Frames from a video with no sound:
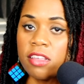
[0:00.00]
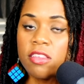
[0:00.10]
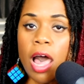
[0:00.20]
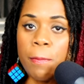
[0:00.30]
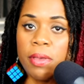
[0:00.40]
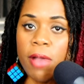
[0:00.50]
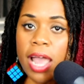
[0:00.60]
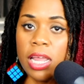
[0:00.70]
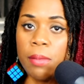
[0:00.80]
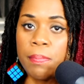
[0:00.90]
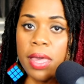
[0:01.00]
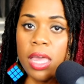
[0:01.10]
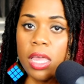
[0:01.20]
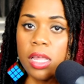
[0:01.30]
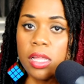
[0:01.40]
It's copyrighted,
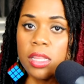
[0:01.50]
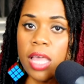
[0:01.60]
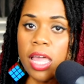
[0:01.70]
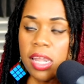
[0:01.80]
but they